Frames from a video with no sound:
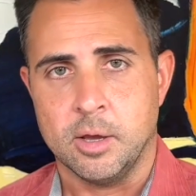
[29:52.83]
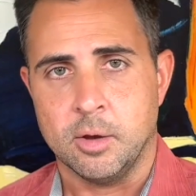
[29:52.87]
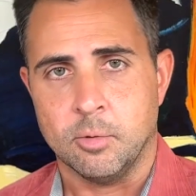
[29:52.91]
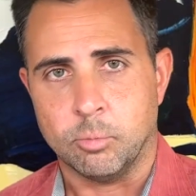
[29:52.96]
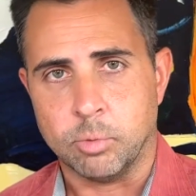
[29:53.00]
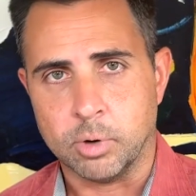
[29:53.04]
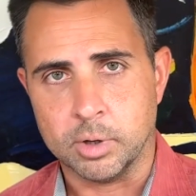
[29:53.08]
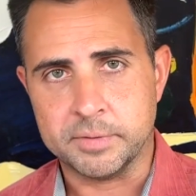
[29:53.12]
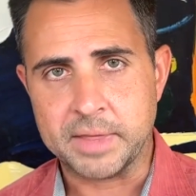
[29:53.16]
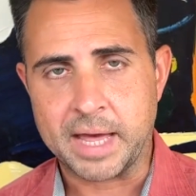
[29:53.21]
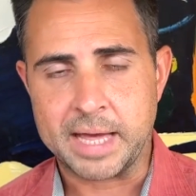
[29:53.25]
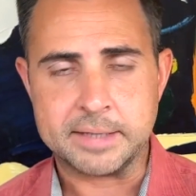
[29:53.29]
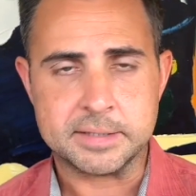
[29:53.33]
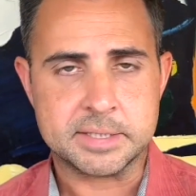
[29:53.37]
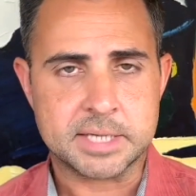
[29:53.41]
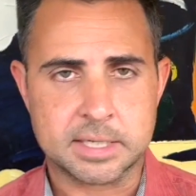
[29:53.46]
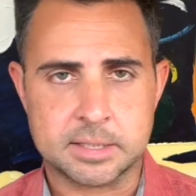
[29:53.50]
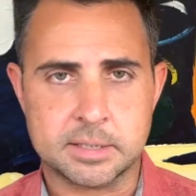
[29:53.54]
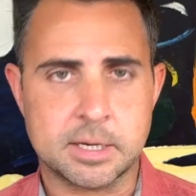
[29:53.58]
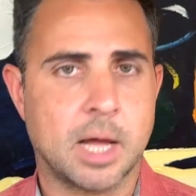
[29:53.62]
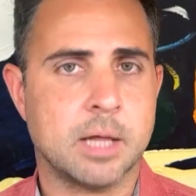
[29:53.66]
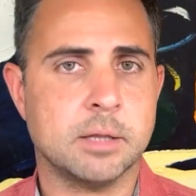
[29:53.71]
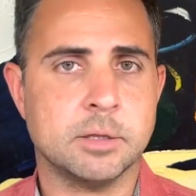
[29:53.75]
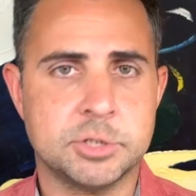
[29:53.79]
Well, that
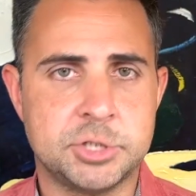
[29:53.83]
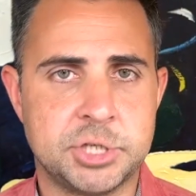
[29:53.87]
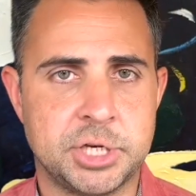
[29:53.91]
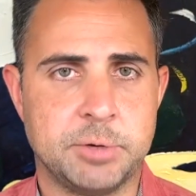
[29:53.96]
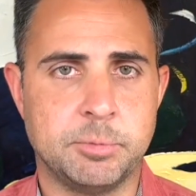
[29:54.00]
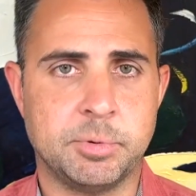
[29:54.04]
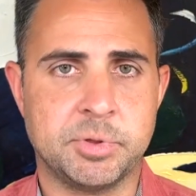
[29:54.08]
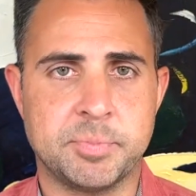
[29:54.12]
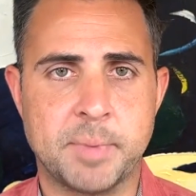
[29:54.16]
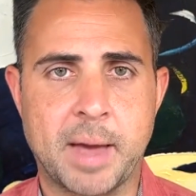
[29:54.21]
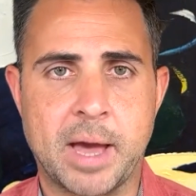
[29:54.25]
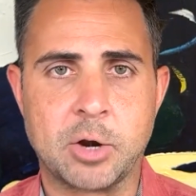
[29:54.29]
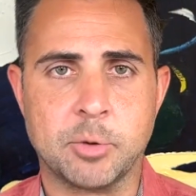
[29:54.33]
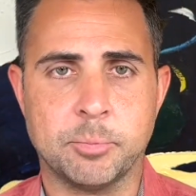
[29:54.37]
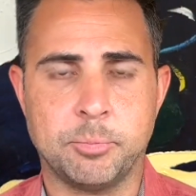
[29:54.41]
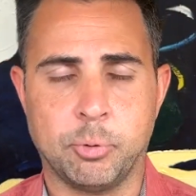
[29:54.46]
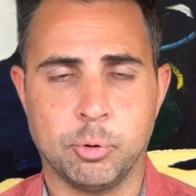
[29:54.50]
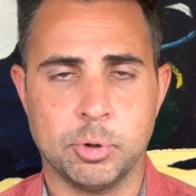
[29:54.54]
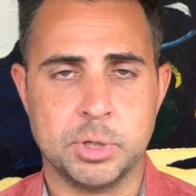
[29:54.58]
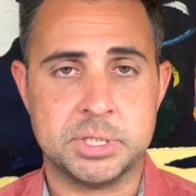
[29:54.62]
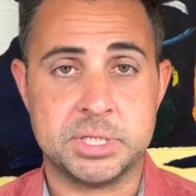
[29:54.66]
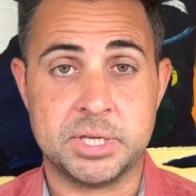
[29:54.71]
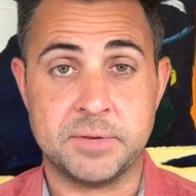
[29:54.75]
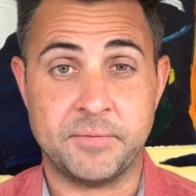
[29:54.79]
technology with
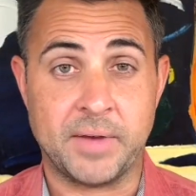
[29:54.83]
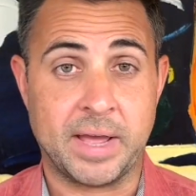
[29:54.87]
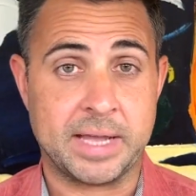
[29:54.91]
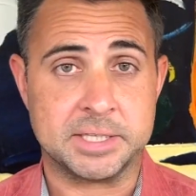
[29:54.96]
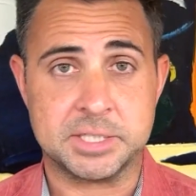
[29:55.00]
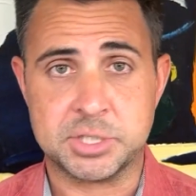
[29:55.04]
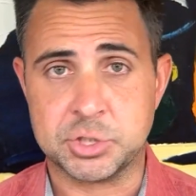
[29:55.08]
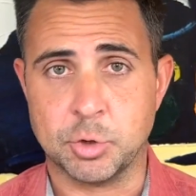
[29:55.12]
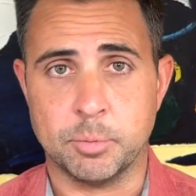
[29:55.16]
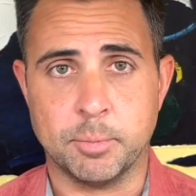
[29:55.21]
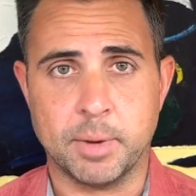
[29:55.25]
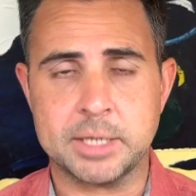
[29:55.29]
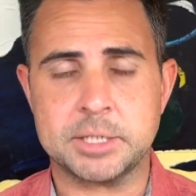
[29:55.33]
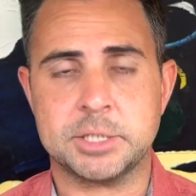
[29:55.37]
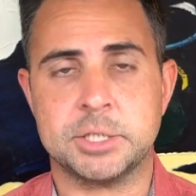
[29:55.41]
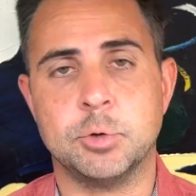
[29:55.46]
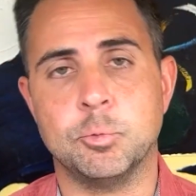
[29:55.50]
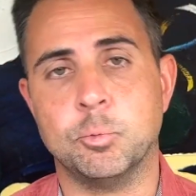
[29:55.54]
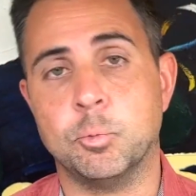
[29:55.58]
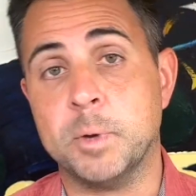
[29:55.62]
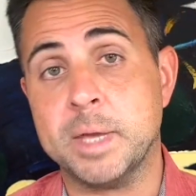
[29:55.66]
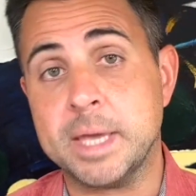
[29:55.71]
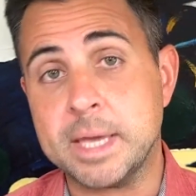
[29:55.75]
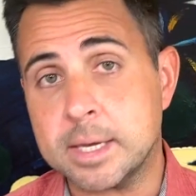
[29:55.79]
Matterport is advanced so much that
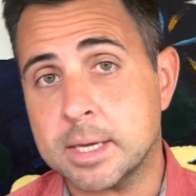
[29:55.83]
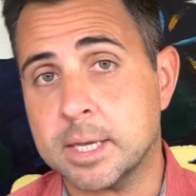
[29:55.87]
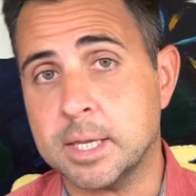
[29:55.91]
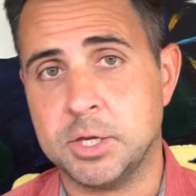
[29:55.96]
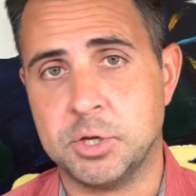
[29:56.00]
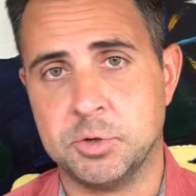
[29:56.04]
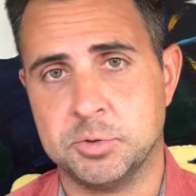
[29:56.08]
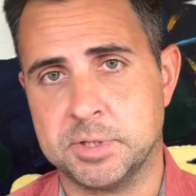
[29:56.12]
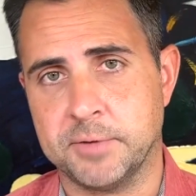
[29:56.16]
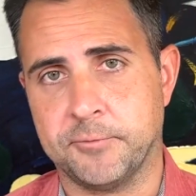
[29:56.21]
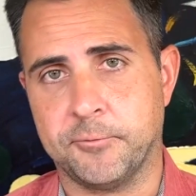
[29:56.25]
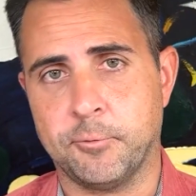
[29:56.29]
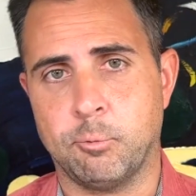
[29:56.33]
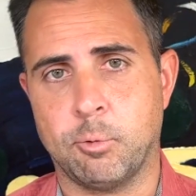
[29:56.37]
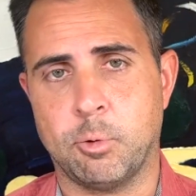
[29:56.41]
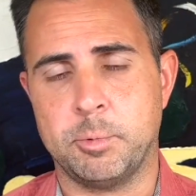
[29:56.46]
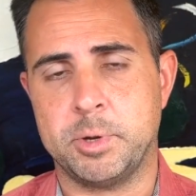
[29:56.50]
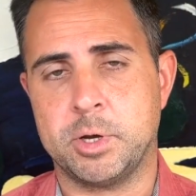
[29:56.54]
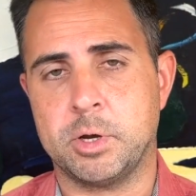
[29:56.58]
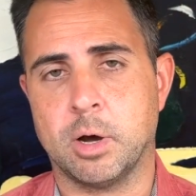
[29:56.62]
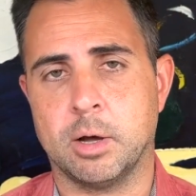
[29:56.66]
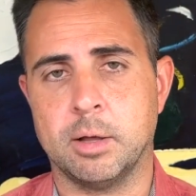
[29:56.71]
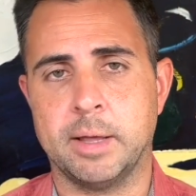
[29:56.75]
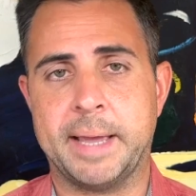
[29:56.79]
we can use it for what we
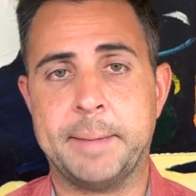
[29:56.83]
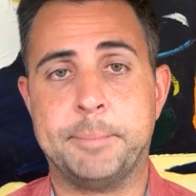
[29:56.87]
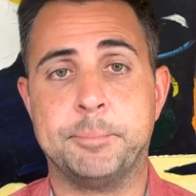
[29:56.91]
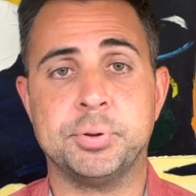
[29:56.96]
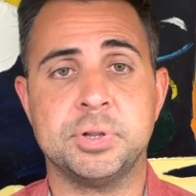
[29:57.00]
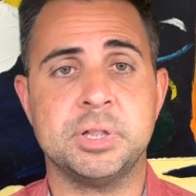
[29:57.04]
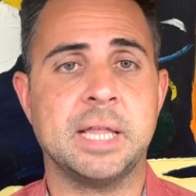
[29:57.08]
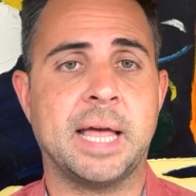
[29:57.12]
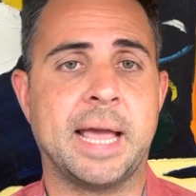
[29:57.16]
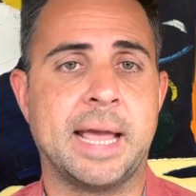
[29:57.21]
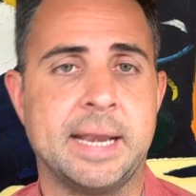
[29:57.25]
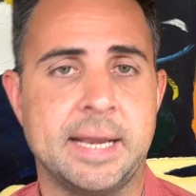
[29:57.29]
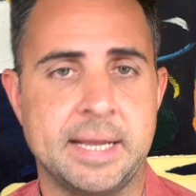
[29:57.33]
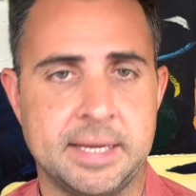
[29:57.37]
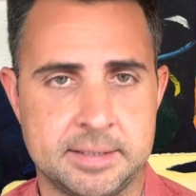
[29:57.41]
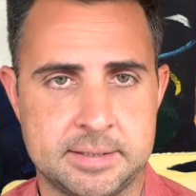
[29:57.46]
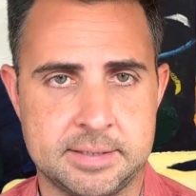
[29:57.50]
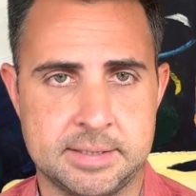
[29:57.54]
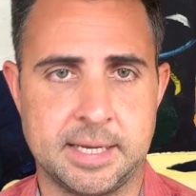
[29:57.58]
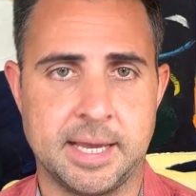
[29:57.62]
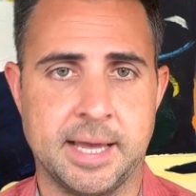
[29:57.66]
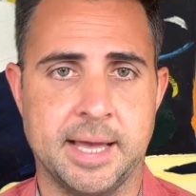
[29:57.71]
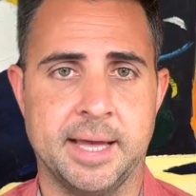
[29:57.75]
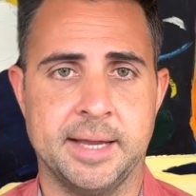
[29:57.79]
call a planning
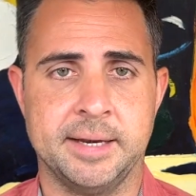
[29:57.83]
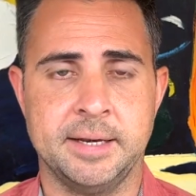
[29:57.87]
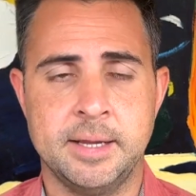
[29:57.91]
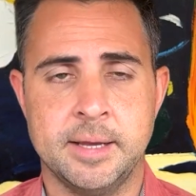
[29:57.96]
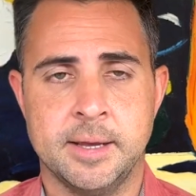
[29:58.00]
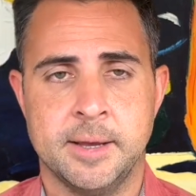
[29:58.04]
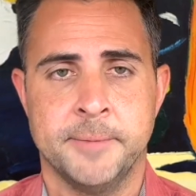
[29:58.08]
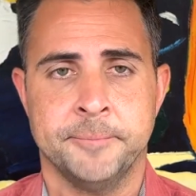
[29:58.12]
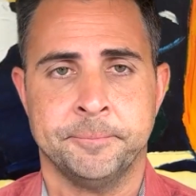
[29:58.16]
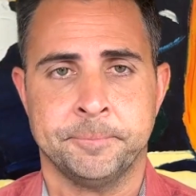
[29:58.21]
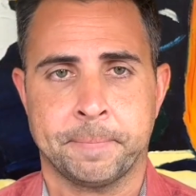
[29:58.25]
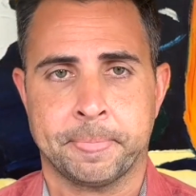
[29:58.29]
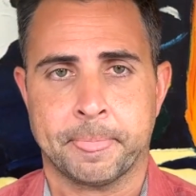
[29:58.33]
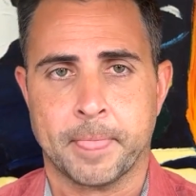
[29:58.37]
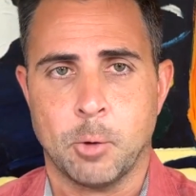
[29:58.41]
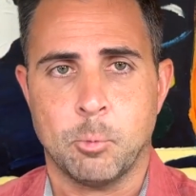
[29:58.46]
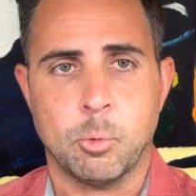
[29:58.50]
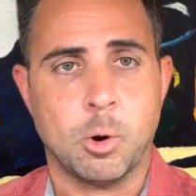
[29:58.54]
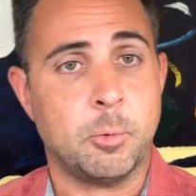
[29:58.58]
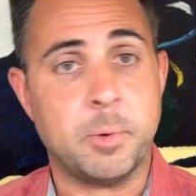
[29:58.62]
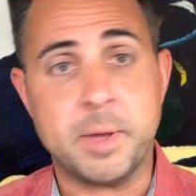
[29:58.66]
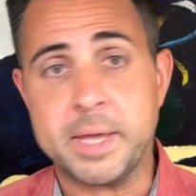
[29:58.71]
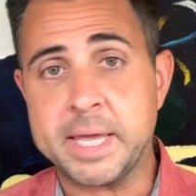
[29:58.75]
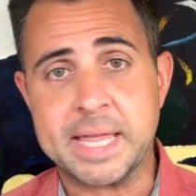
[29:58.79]
scan,
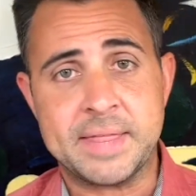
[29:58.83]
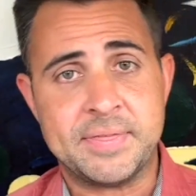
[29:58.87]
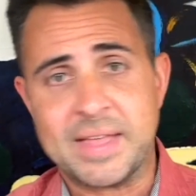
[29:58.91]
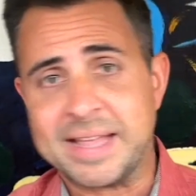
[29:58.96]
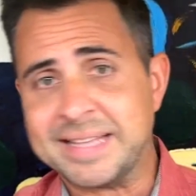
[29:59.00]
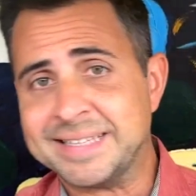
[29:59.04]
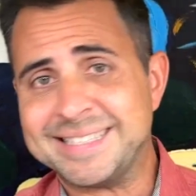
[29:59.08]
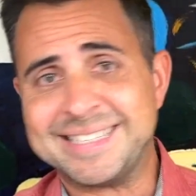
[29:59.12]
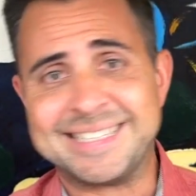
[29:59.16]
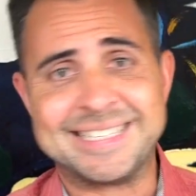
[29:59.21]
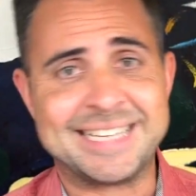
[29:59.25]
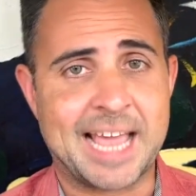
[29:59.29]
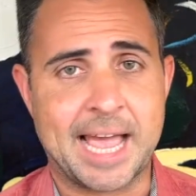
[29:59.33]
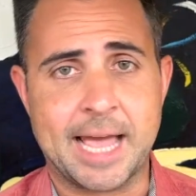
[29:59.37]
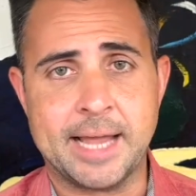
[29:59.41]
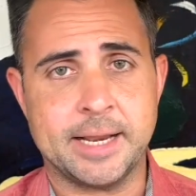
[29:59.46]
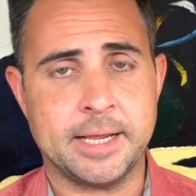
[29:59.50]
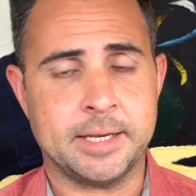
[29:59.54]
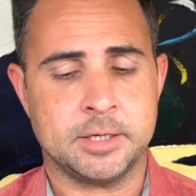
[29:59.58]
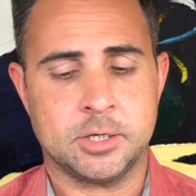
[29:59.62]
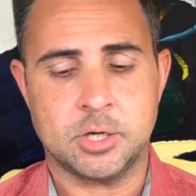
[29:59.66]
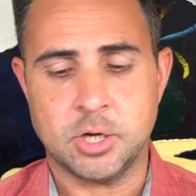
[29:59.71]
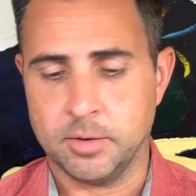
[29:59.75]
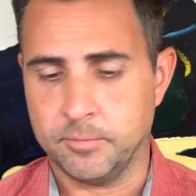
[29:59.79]
where we can then scan it
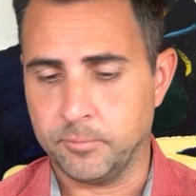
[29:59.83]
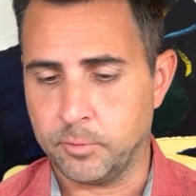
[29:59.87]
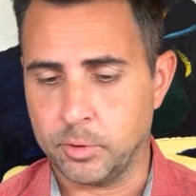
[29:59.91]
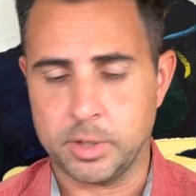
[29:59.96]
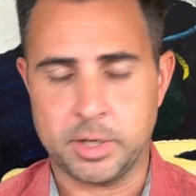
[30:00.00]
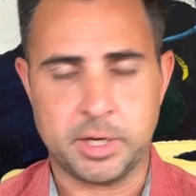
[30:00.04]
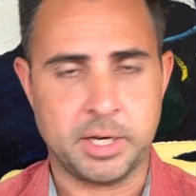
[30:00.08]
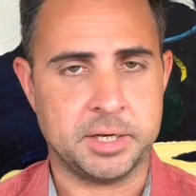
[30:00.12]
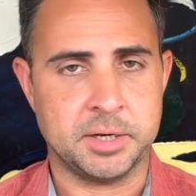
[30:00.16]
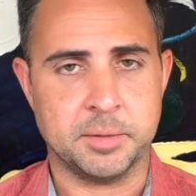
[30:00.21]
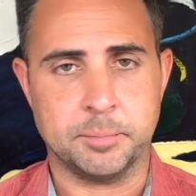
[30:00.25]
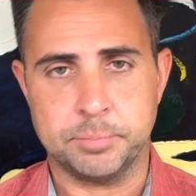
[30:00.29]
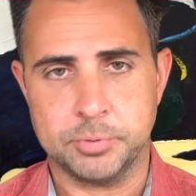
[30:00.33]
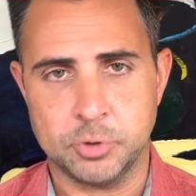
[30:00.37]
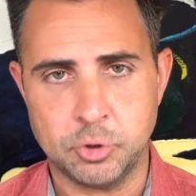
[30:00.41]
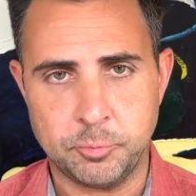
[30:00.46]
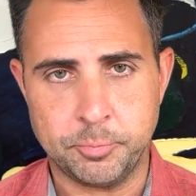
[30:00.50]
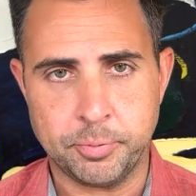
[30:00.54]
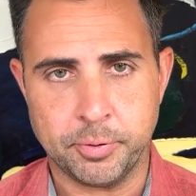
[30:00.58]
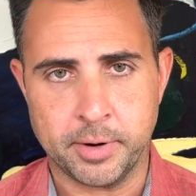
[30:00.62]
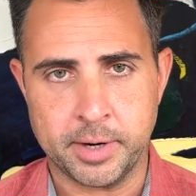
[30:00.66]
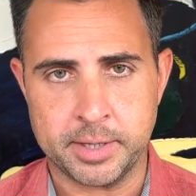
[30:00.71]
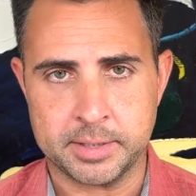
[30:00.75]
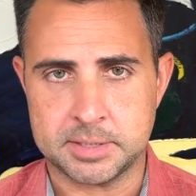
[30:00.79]
and convert it into
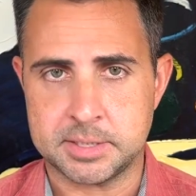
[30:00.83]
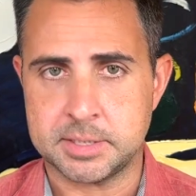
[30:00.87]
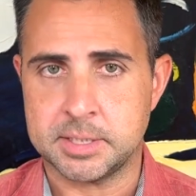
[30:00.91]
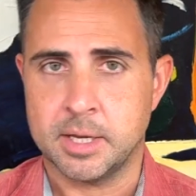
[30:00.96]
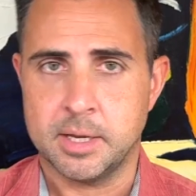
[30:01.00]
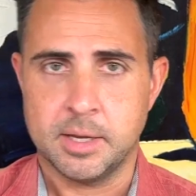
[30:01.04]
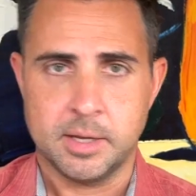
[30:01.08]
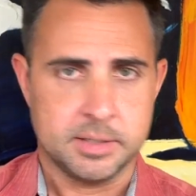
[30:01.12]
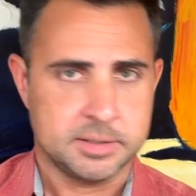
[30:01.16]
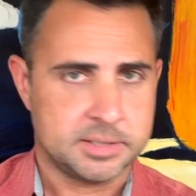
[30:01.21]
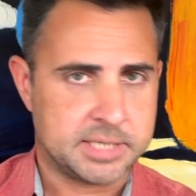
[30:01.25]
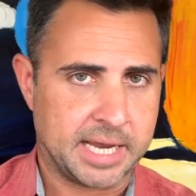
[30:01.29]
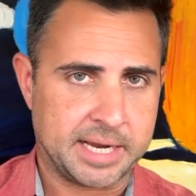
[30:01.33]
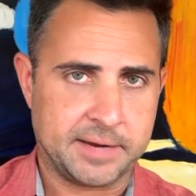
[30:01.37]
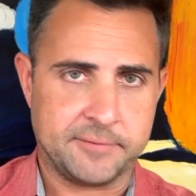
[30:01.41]
blueprints, take